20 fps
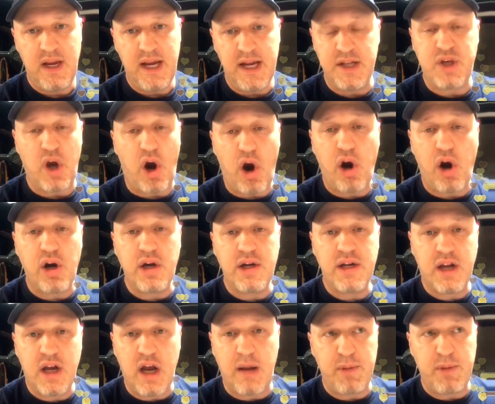It's hard
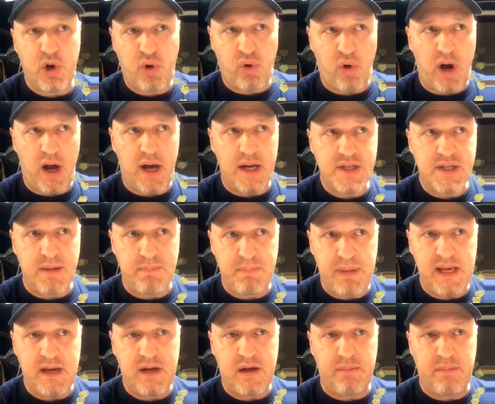to come across and
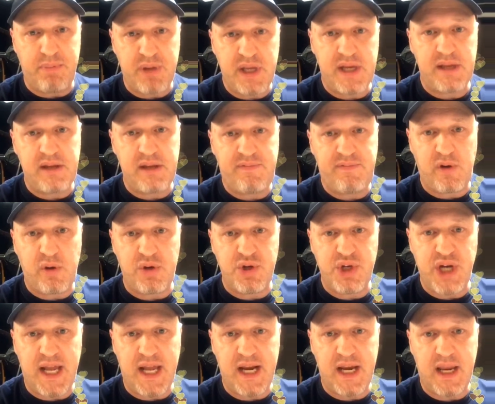be completely
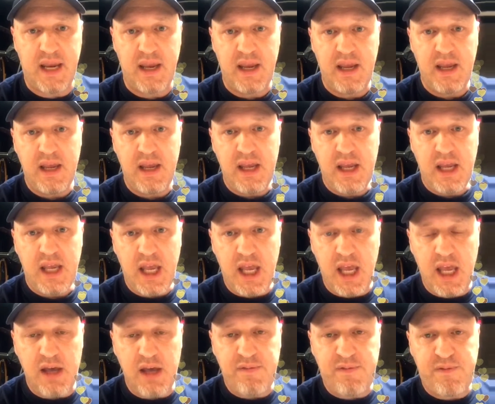photogenic
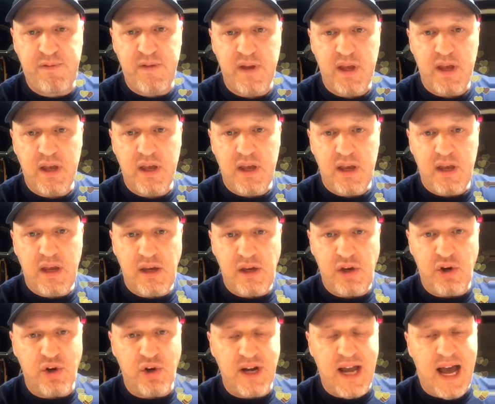if
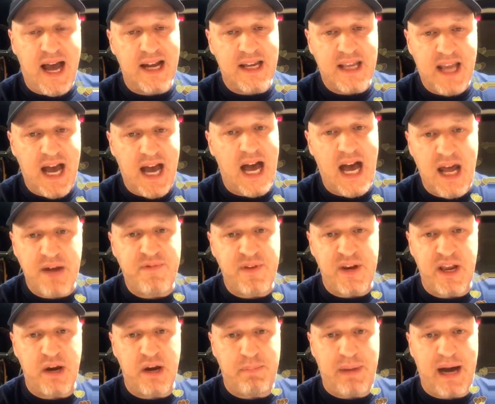you're not
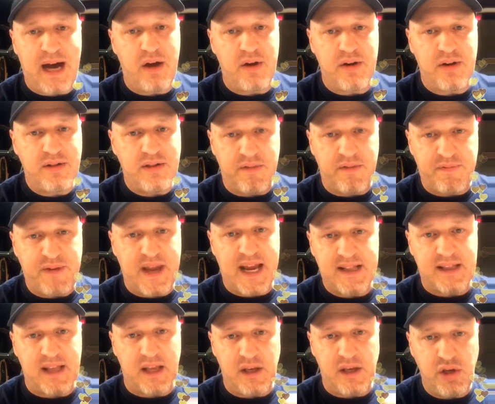confident about the
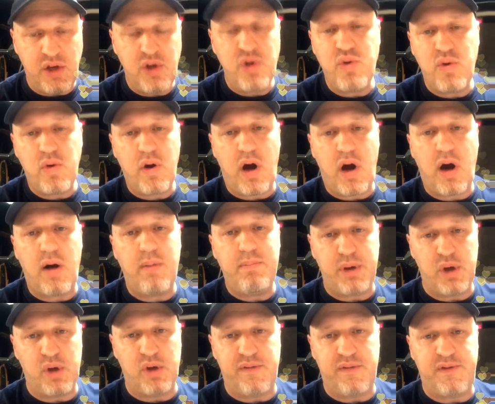fact that you are
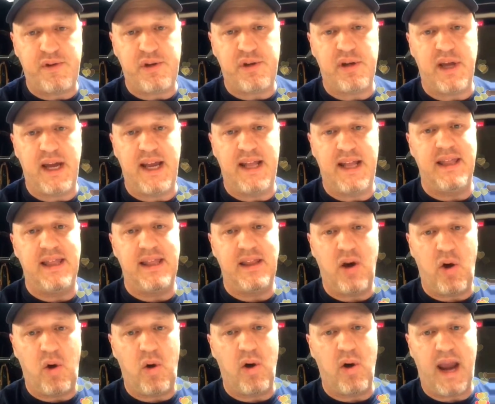beautiful and
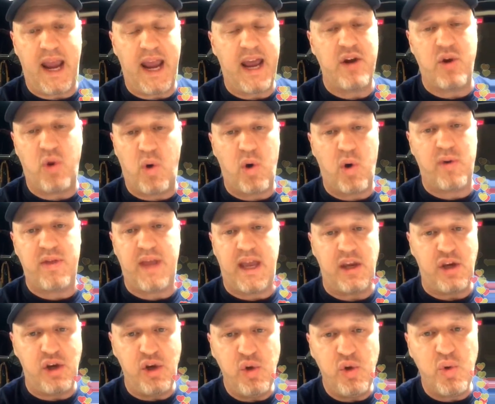or that
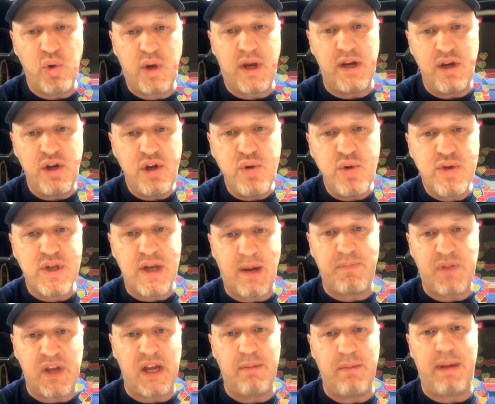you can do
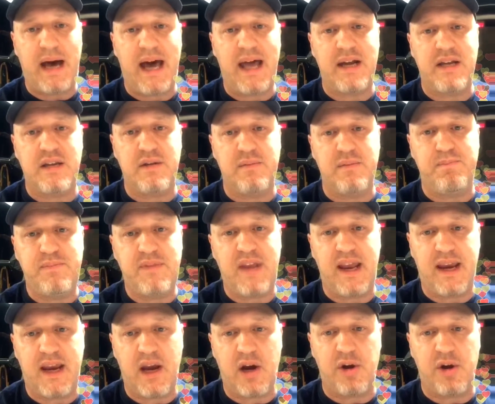something about it to
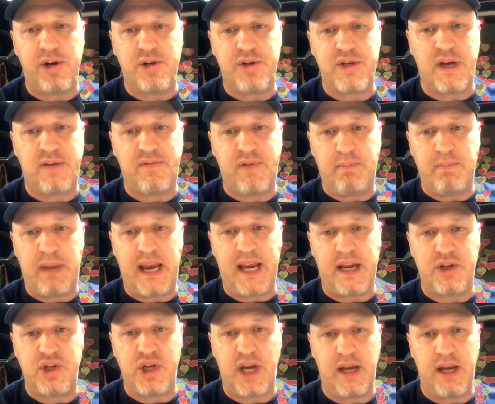take care of yourself and
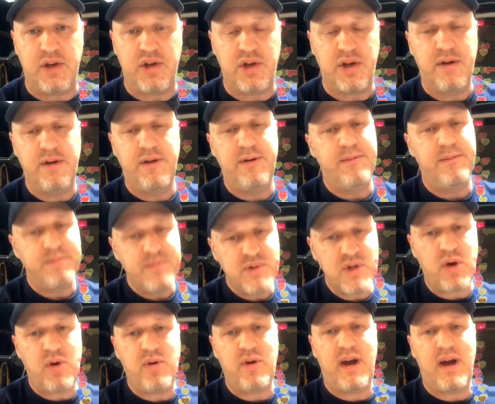make a change.
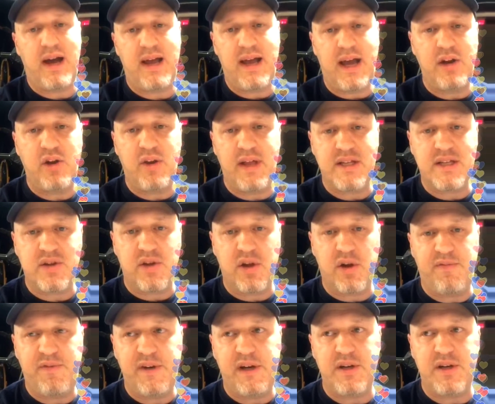So I know that's a
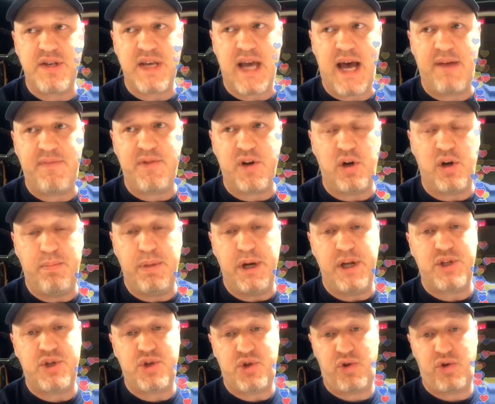little philosophical, but
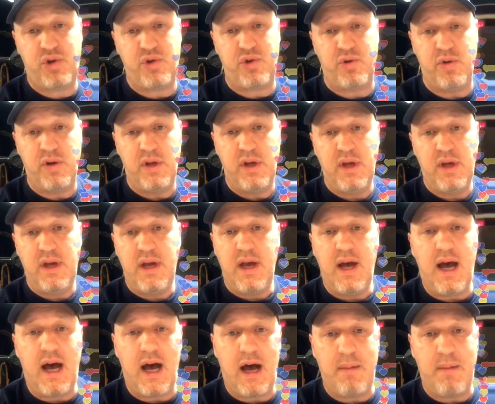it's true.
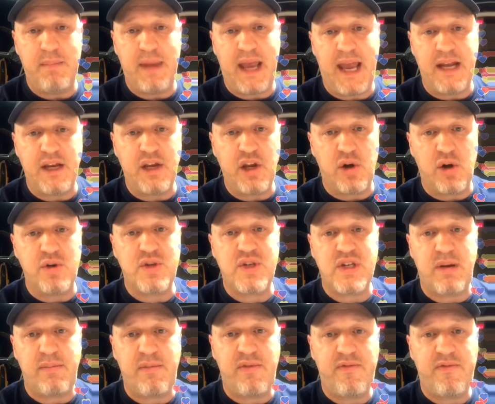And, you know,
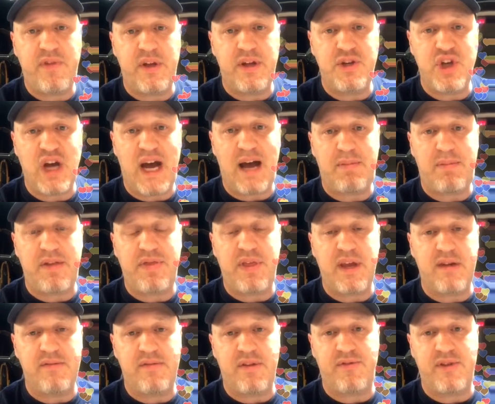some of the job, I
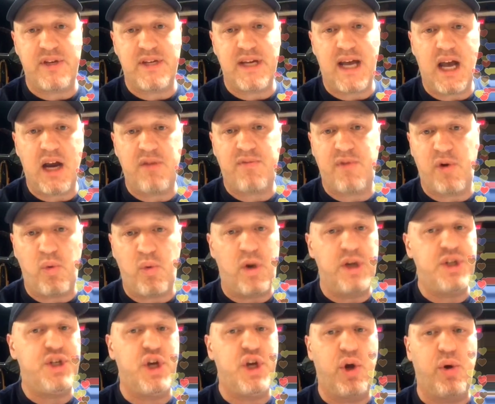think, of the photographer,
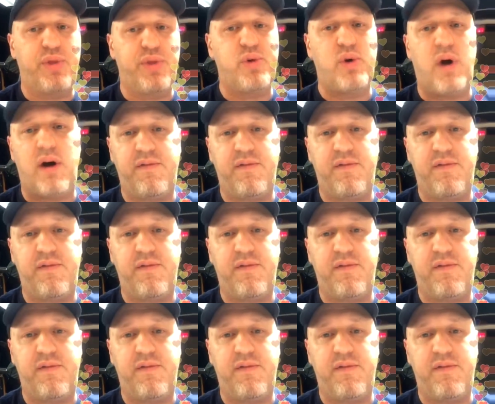once you go through all